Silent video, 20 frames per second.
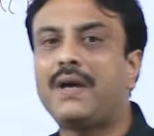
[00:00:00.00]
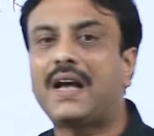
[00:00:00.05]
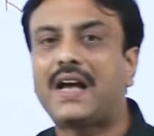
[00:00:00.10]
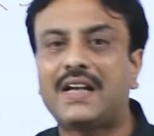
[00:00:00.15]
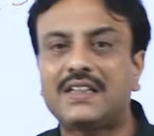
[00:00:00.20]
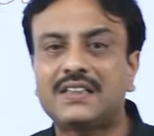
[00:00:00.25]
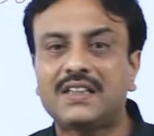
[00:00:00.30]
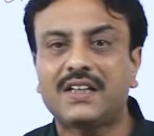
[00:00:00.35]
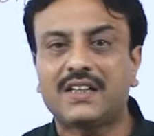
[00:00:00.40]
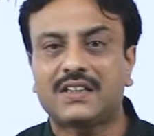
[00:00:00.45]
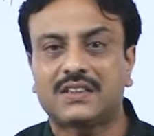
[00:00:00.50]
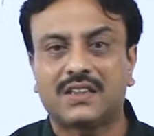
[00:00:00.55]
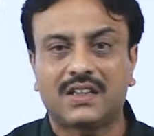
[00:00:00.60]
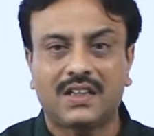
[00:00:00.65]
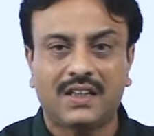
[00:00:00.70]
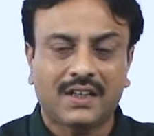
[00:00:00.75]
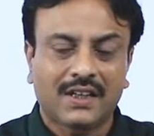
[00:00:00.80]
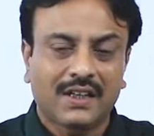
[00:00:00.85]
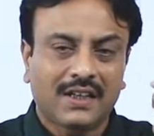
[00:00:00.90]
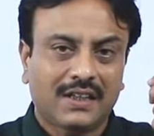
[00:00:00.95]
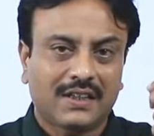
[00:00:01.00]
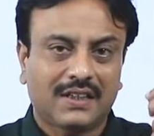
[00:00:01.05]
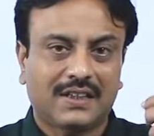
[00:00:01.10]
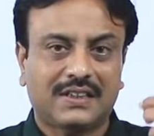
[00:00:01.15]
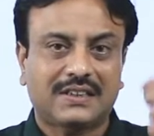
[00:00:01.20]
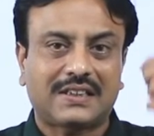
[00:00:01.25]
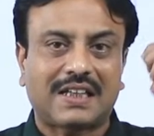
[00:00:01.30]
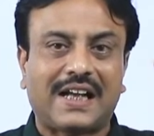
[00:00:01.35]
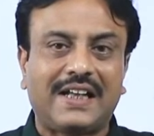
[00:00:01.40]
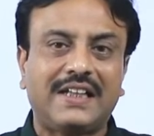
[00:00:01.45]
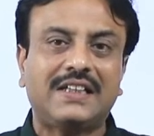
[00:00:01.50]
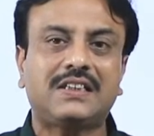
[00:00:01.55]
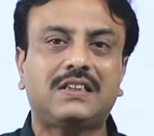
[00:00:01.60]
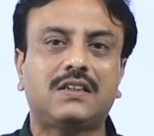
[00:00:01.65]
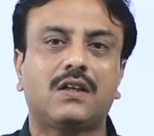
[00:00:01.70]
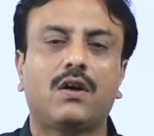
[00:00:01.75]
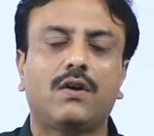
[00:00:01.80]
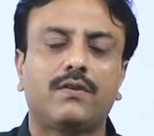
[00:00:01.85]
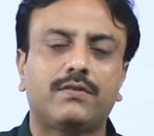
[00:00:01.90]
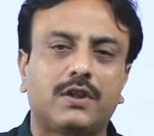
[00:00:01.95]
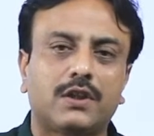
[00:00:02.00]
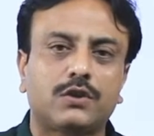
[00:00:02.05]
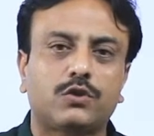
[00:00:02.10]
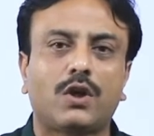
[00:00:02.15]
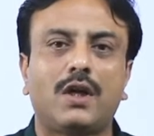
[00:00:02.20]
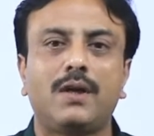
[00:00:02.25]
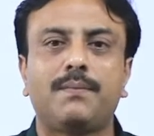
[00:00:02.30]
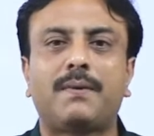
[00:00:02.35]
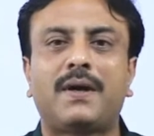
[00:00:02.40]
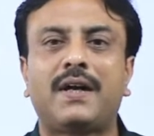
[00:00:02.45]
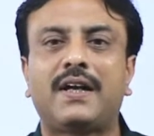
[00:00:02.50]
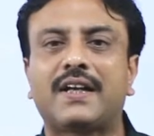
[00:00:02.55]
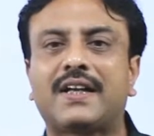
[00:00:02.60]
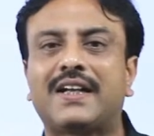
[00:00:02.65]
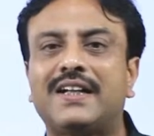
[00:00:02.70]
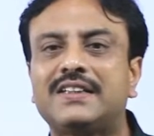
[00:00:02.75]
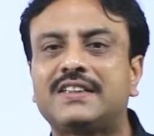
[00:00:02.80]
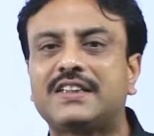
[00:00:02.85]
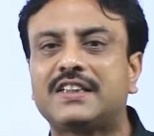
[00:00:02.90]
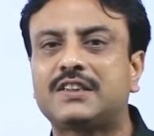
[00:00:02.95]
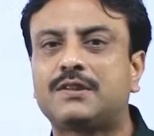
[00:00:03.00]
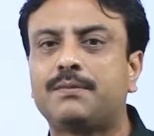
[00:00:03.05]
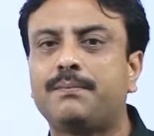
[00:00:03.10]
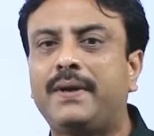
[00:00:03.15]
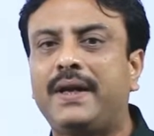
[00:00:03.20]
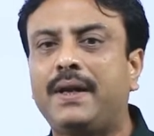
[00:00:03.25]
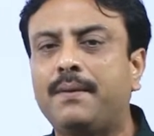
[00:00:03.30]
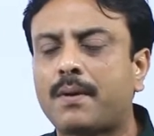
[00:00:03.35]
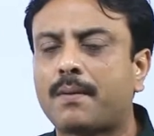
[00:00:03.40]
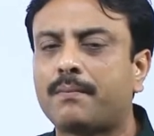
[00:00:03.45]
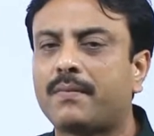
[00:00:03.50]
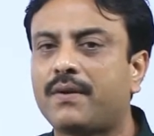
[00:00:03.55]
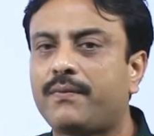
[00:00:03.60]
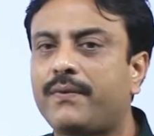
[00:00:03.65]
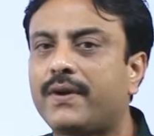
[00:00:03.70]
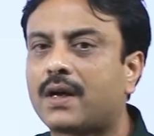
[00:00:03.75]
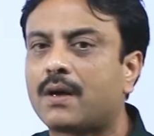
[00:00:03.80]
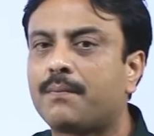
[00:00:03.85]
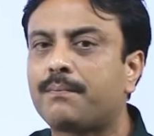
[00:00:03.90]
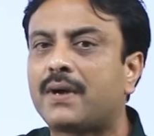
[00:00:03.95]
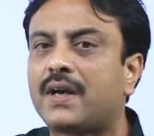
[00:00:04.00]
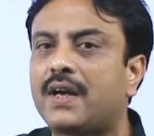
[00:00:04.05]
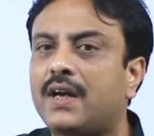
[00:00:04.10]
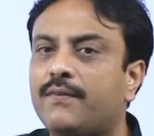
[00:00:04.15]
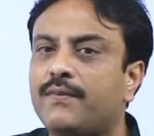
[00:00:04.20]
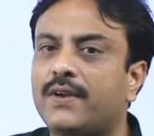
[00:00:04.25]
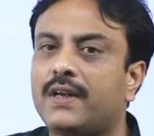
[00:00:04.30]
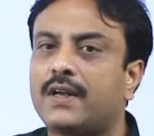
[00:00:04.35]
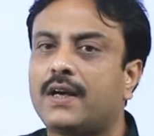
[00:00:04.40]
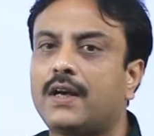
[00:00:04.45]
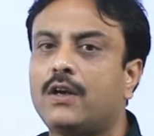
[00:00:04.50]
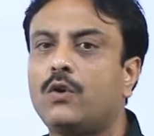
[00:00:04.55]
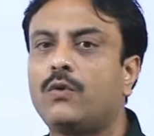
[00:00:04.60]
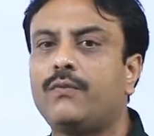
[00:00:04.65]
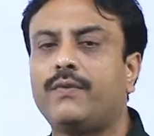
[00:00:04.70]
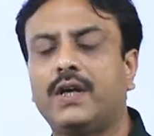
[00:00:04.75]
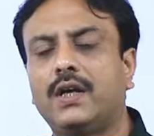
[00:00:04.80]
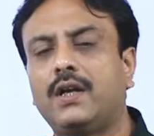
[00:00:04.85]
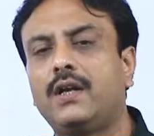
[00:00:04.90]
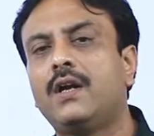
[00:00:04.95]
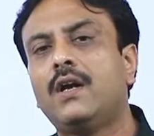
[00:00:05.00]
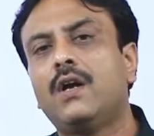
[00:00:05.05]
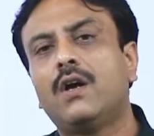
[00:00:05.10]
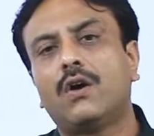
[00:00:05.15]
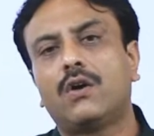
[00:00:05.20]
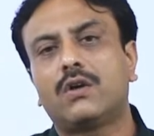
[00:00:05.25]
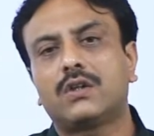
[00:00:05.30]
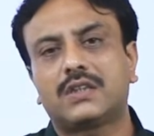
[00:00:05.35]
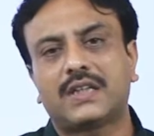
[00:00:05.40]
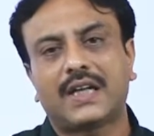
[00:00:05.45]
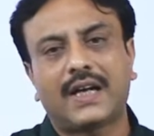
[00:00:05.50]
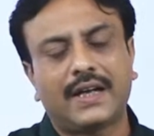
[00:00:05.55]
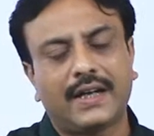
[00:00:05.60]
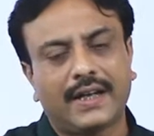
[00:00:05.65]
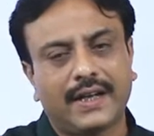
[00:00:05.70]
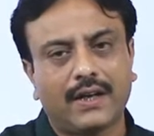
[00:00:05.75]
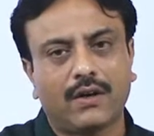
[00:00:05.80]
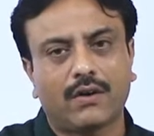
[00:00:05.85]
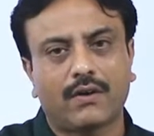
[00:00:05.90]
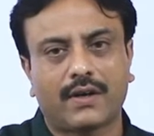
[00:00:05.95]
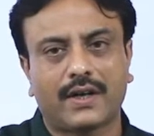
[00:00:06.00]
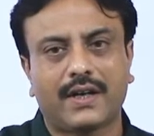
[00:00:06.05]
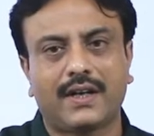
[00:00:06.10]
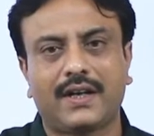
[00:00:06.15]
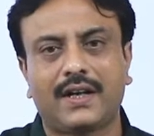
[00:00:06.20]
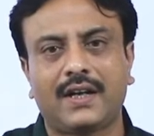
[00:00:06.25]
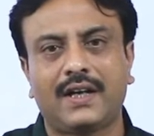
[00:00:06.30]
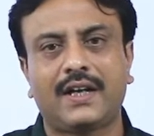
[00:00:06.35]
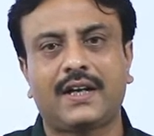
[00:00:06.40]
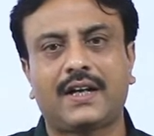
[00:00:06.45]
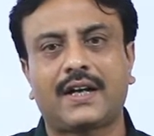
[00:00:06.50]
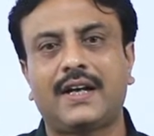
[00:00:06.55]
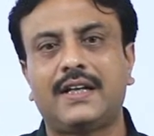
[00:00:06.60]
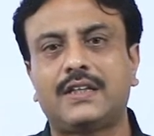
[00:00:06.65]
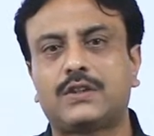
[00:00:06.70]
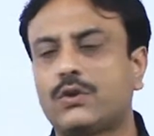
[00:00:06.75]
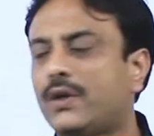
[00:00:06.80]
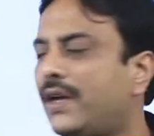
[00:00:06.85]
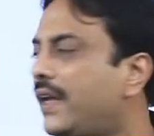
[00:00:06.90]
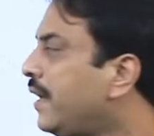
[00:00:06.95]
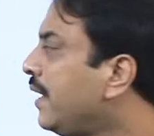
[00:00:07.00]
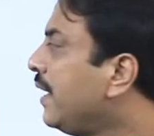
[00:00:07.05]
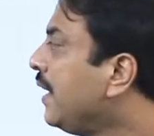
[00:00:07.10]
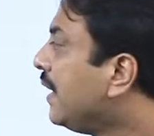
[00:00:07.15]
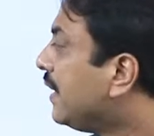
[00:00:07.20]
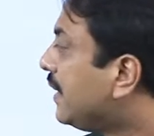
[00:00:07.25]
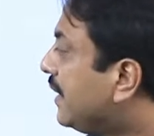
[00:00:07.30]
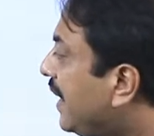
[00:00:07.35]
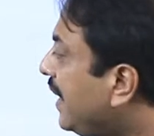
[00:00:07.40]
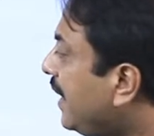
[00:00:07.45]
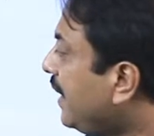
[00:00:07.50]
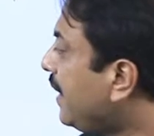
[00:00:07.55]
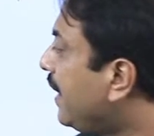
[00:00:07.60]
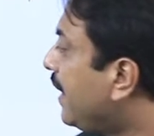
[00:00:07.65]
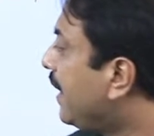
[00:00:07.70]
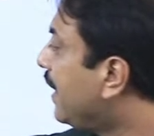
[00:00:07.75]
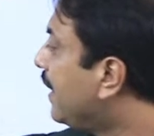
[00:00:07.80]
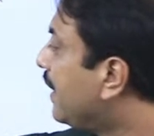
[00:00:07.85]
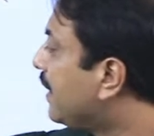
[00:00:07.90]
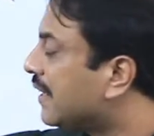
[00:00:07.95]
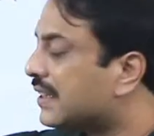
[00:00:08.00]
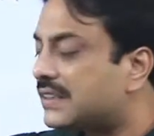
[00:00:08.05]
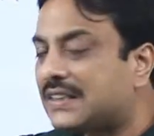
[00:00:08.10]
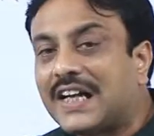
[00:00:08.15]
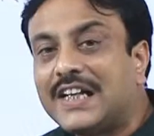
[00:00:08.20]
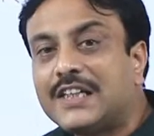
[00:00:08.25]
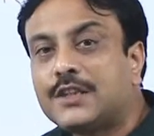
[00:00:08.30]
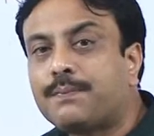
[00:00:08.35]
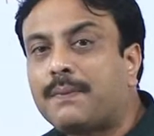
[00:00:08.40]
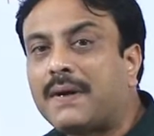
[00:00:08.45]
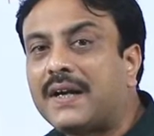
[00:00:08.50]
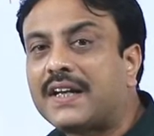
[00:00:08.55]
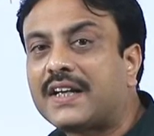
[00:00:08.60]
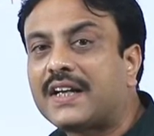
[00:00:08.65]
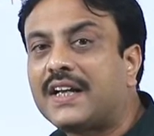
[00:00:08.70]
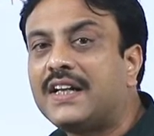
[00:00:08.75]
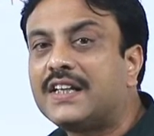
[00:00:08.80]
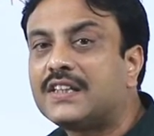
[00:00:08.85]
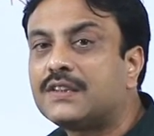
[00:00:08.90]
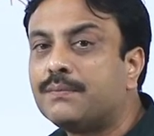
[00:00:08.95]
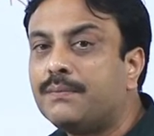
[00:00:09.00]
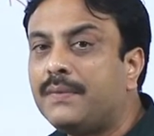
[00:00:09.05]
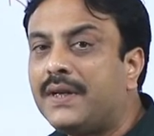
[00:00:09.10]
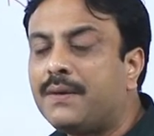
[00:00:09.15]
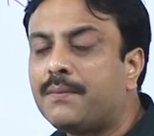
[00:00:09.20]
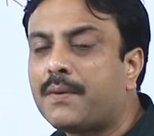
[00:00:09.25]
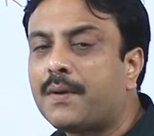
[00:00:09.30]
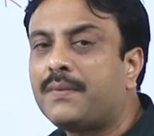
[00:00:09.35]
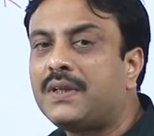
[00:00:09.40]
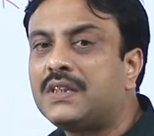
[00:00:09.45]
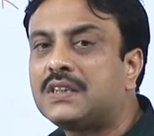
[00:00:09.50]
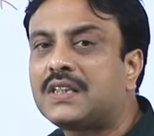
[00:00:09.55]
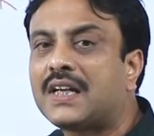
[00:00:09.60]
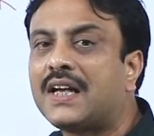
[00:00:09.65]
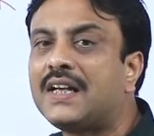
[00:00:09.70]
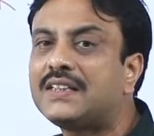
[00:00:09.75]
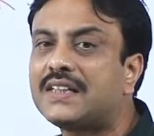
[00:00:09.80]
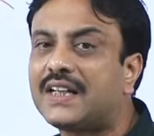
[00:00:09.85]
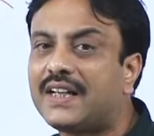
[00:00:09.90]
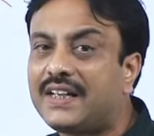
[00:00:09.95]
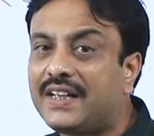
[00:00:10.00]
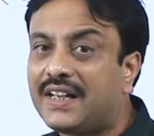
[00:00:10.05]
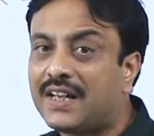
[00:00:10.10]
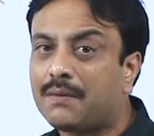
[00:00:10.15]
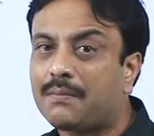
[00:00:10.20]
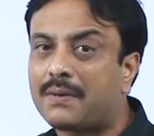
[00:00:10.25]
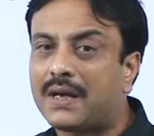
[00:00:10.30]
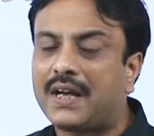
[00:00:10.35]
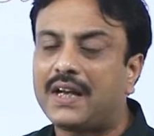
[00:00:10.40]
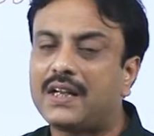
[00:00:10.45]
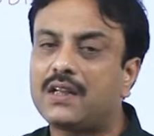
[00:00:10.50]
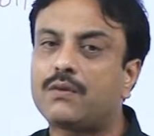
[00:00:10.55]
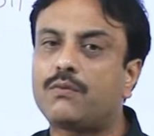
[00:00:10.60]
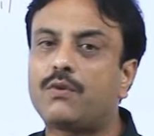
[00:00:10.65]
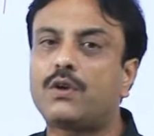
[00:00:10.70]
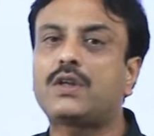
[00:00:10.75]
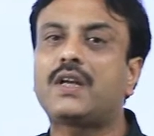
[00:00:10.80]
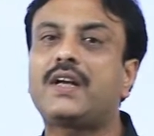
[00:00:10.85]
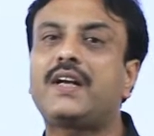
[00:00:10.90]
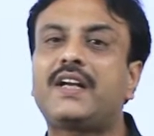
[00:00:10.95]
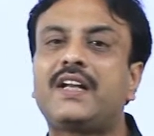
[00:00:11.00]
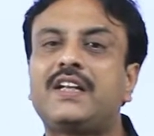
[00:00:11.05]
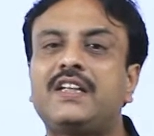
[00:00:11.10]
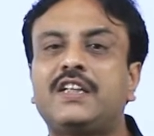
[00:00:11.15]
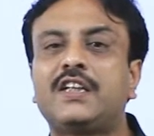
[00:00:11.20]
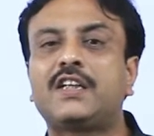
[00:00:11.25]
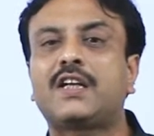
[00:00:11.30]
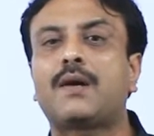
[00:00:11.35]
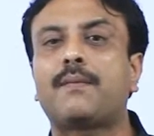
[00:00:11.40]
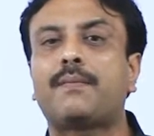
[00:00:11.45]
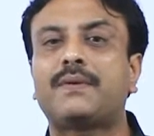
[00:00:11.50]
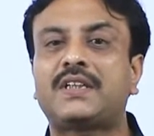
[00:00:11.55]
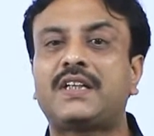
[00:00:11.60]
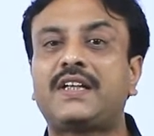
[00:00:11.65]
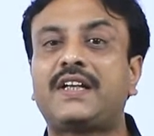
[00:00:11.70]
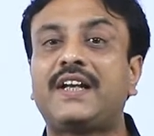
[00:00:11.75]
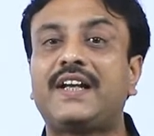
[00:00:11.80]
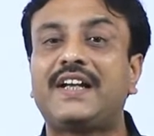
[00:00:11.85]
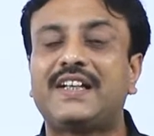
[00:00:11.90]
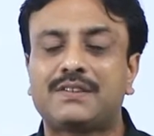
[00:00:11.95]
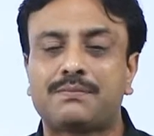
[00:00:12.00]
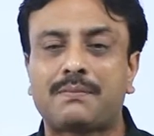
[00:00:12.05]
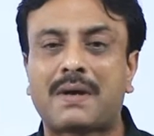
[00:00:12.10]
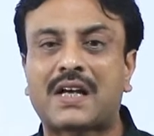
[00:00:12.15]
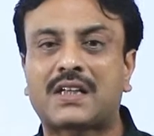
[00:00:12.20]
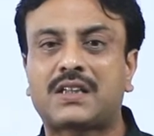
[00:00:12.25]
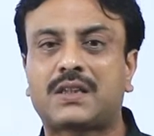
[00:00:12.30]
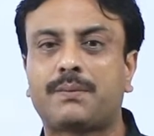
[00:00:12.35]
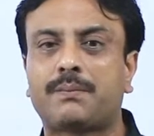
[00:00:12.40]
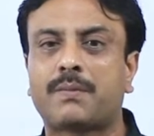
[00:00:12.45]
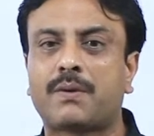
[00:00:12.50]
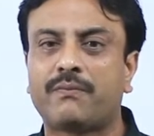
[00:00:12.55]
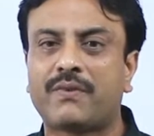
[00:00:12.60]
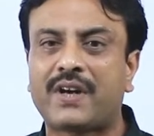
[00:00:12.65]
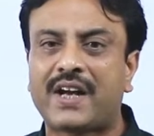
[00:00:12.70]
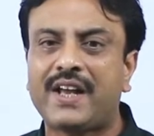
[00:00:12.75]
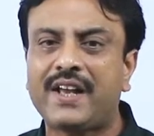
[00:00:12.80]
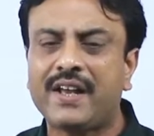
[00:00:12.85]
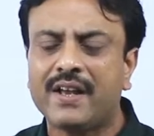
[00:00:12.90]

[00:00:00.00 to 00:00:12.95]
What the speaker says: As a result, the size of the soil particles is minimum. If we compare it with alluvial or sandy or red and laterite soil, then the size particle is minimum in size, and thereby the water retention capacity is maximum. Why?